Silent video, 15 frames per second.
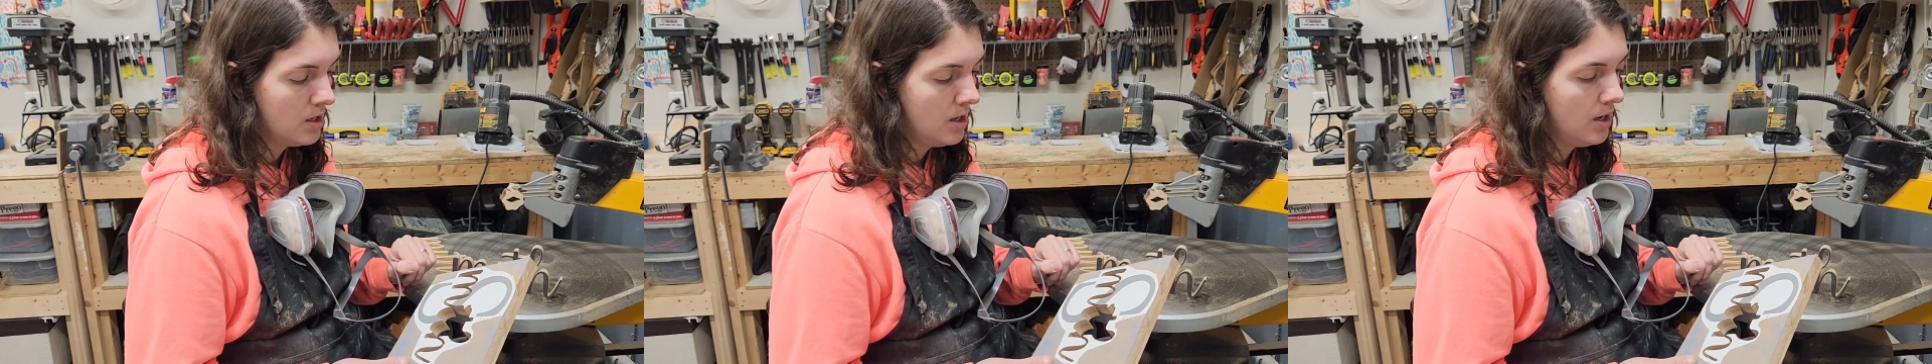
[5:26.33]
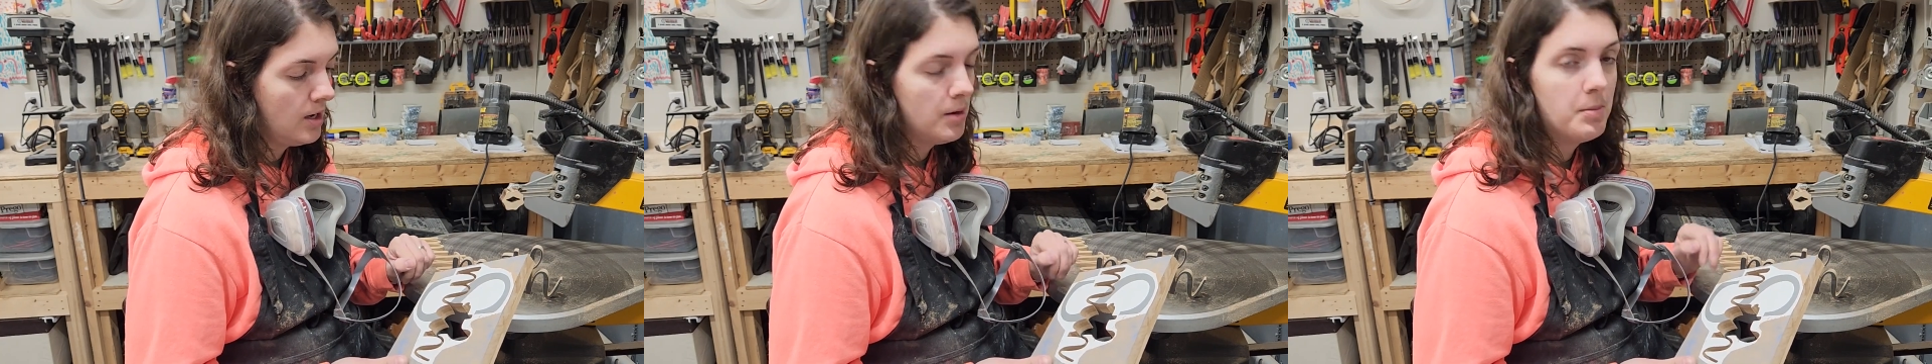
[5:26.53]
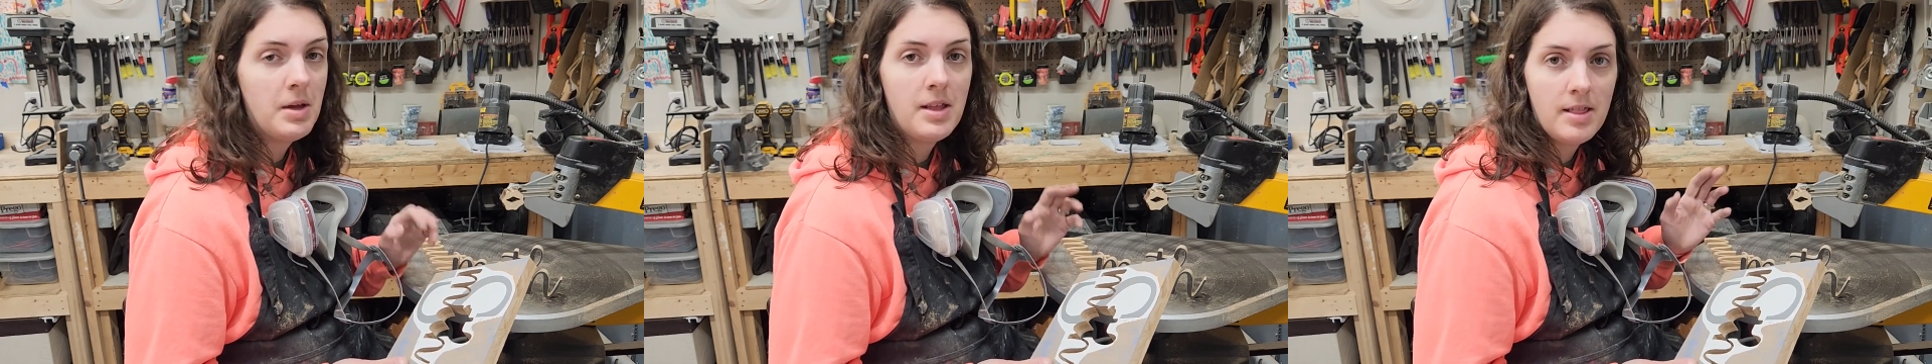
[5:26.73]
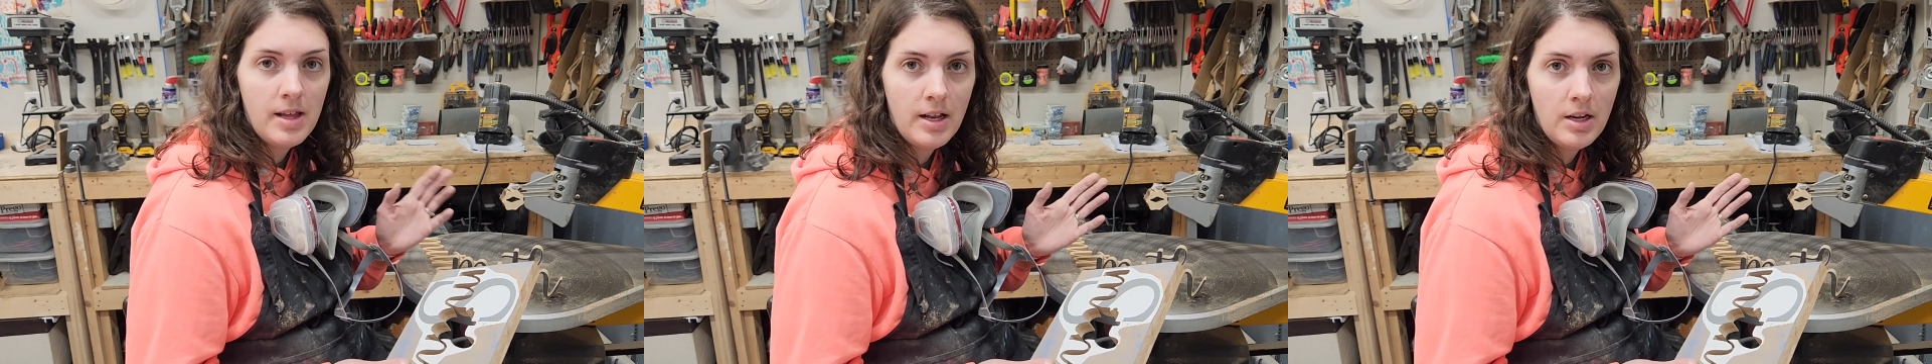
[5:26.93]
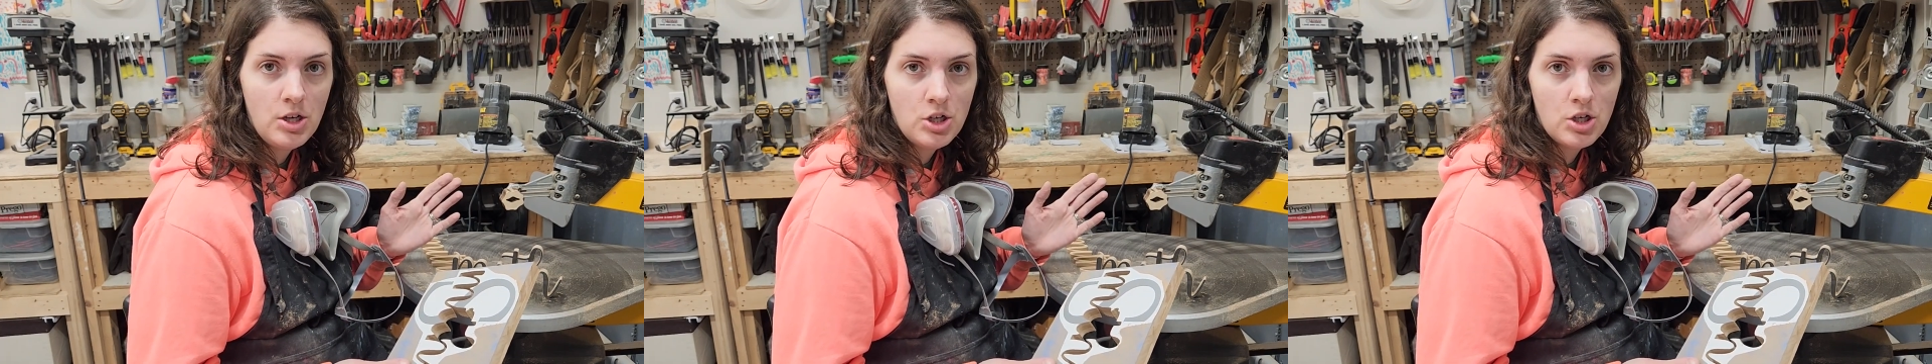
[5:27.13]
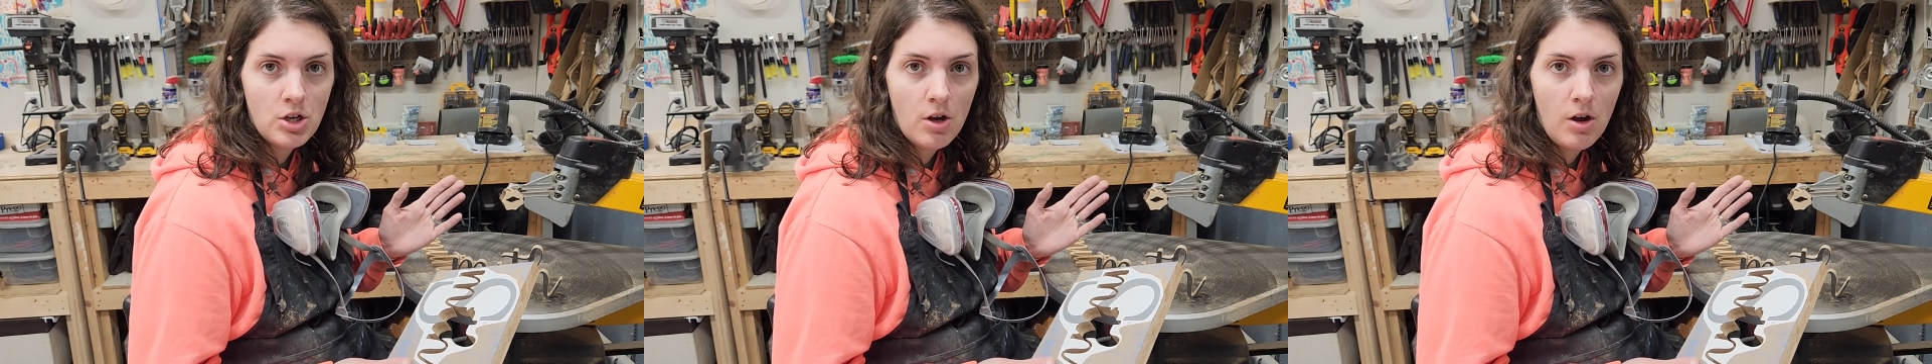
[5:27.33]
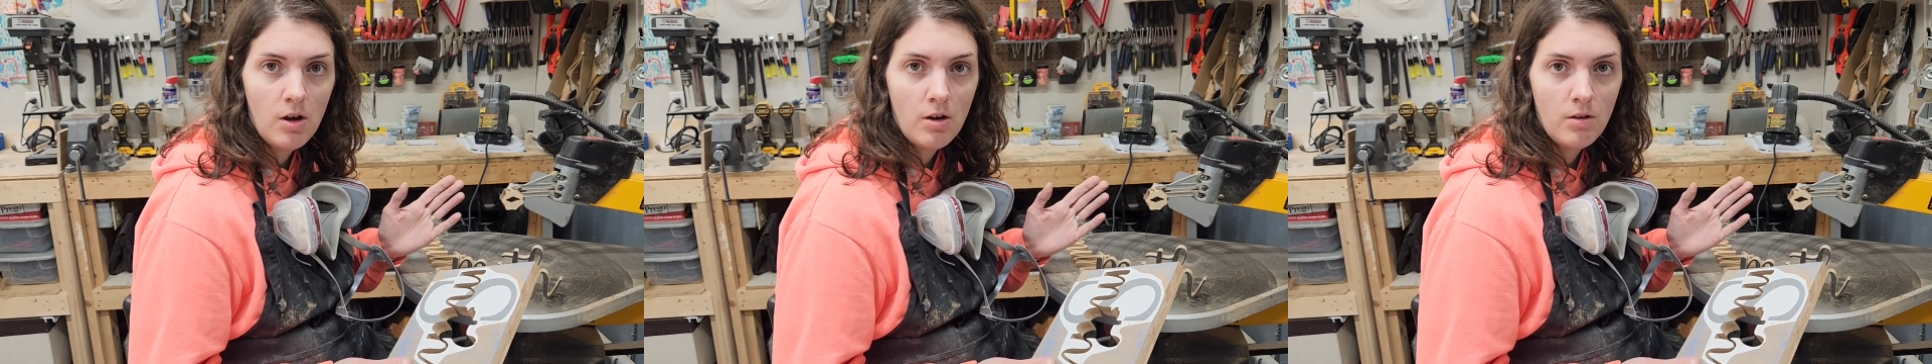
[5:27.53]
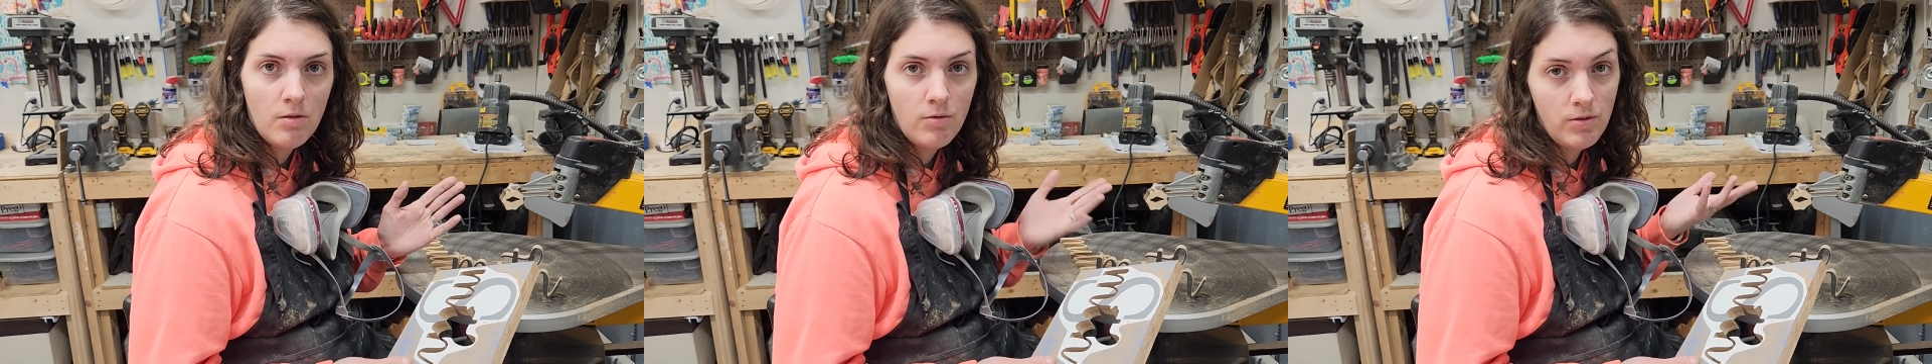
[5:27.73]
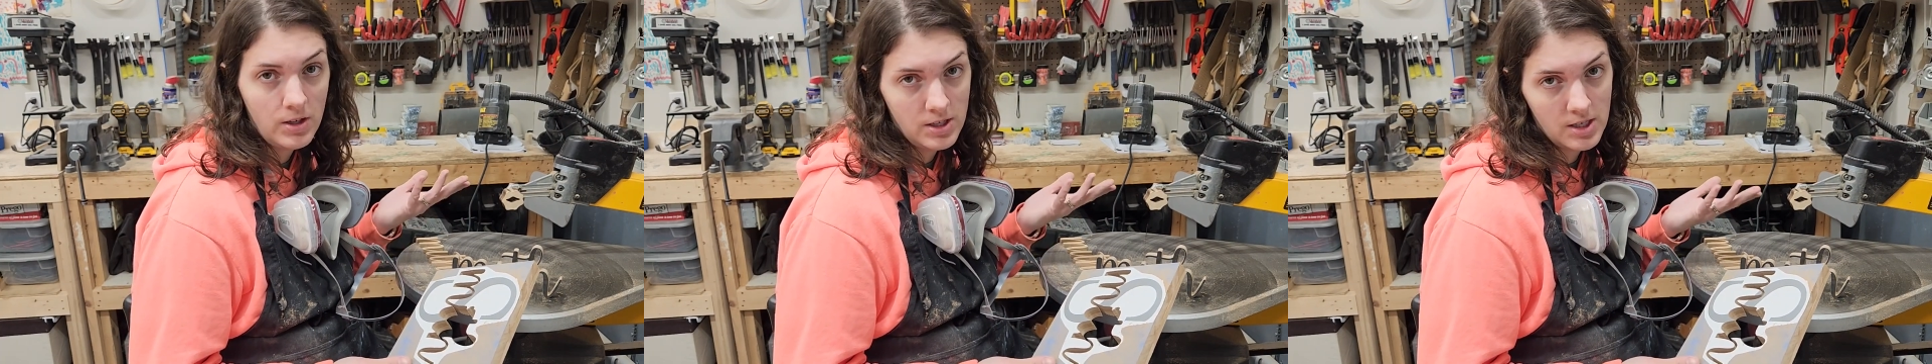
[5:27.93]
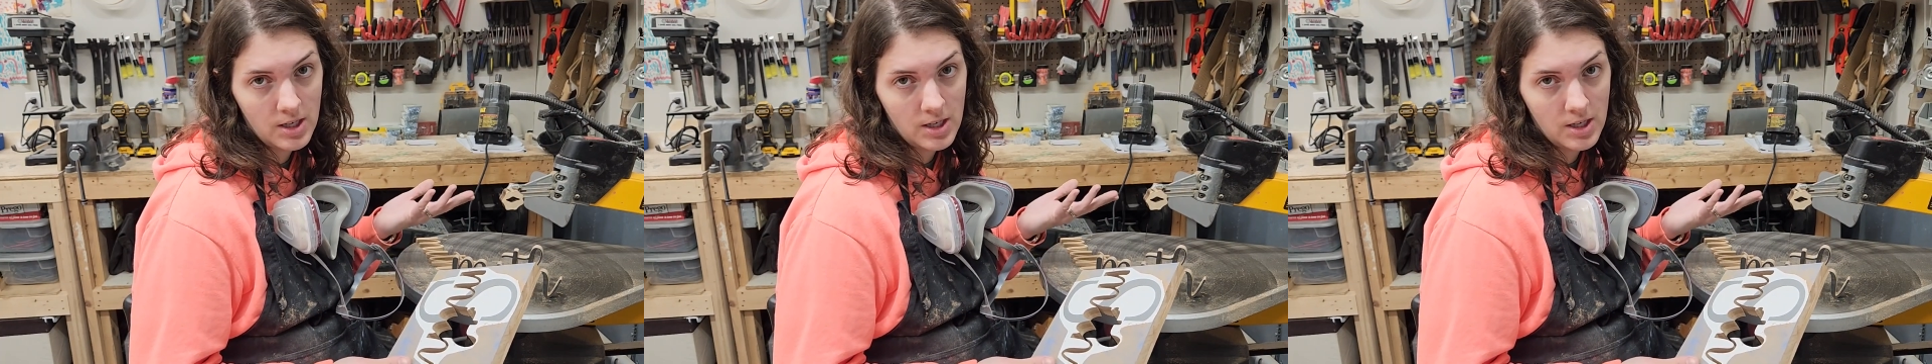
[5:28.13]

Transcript: and then it should all fit